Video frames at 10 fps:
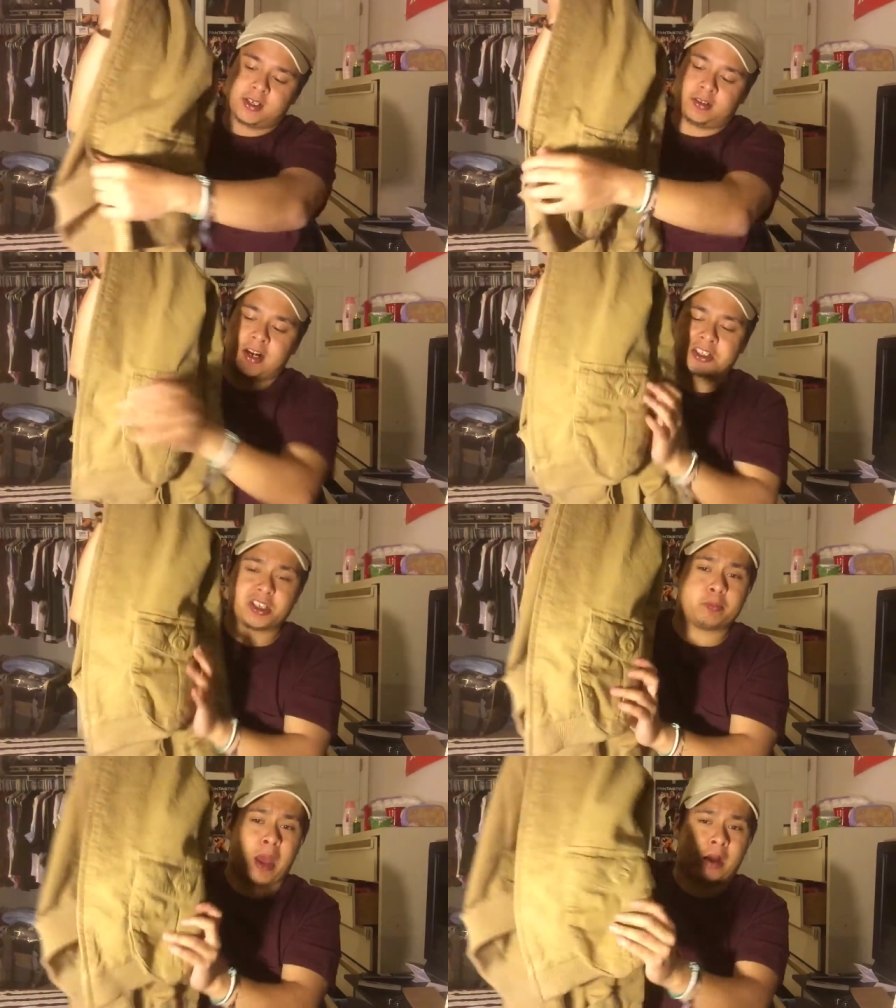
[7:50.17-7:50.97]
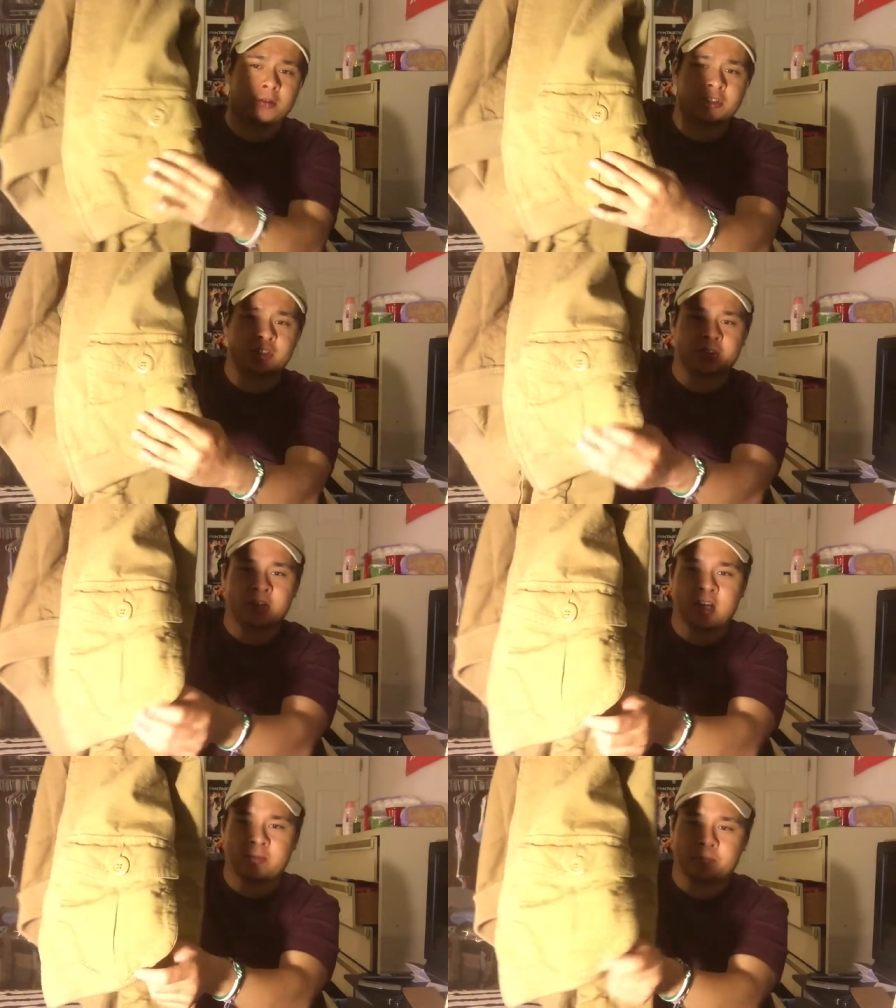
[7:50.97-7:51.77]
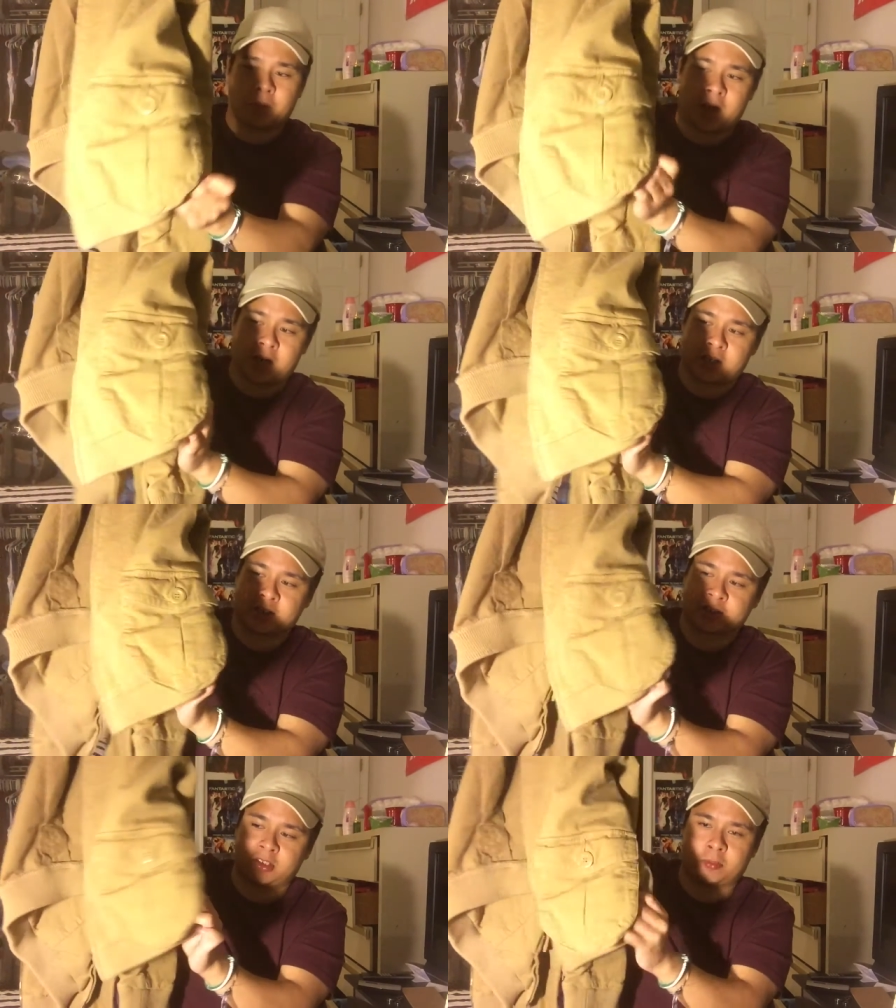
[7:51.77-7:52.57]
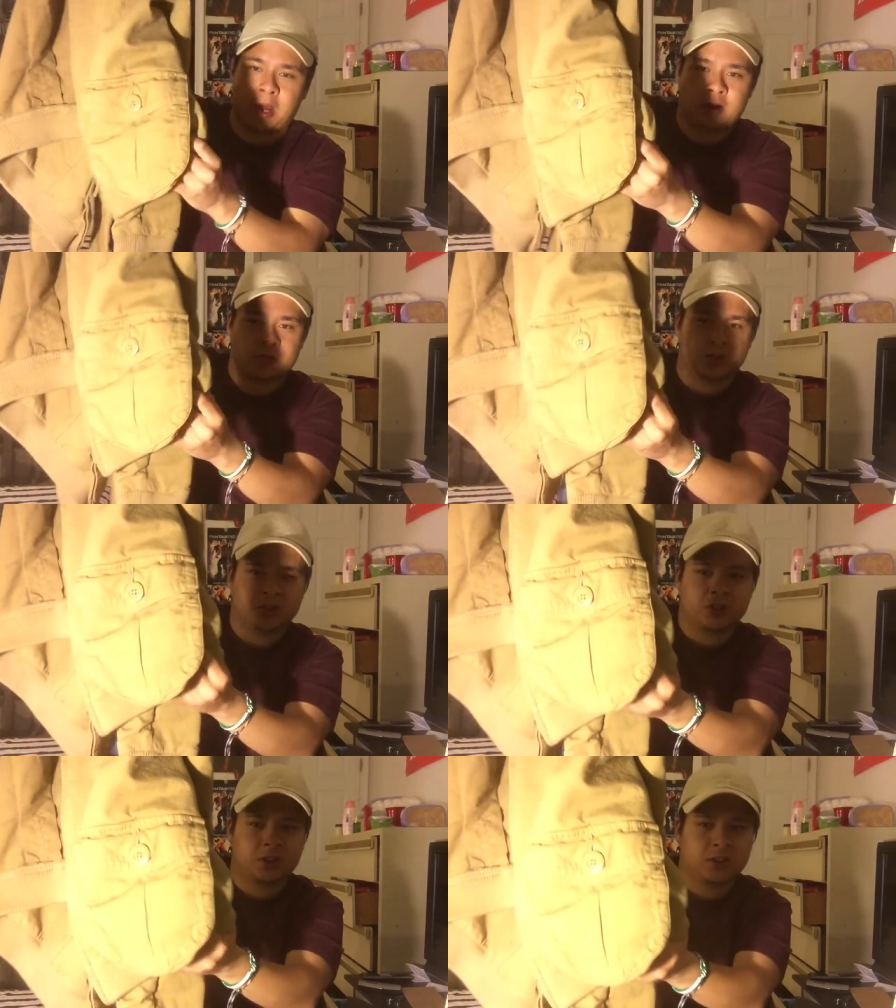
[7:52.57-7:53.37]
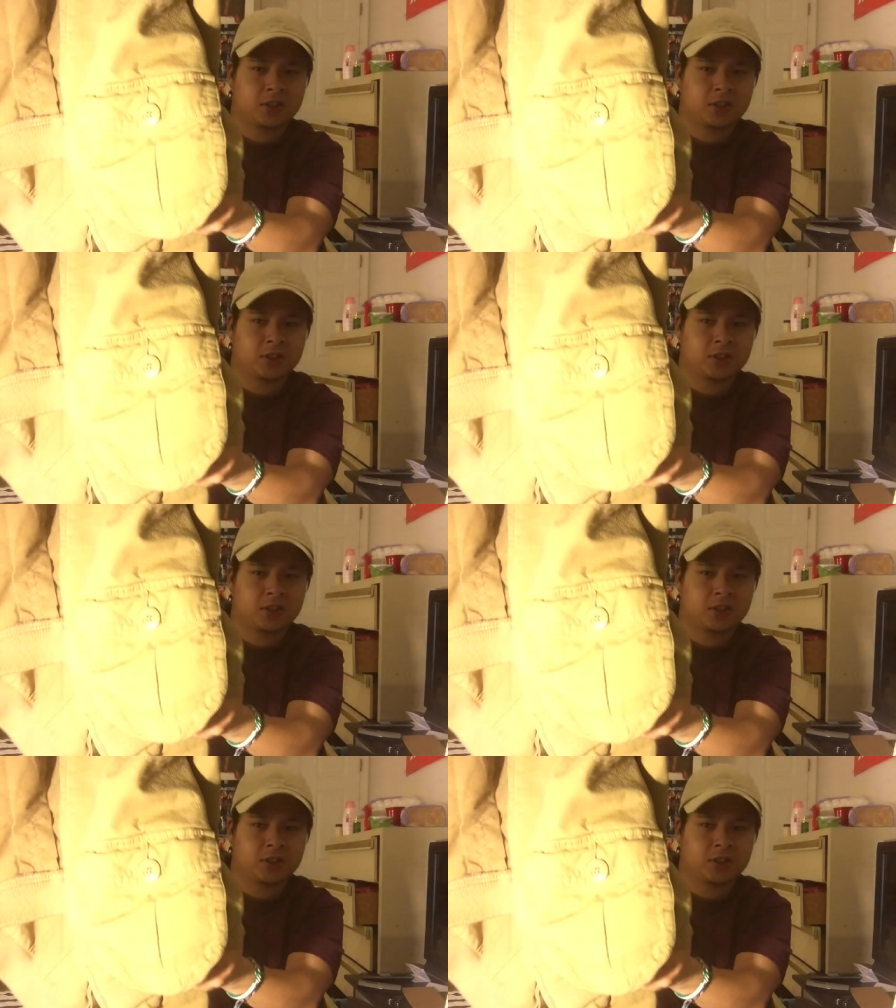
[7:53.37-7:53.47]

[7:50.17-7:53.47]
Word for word: They're actually pouches. They're not pockets. They're pouches.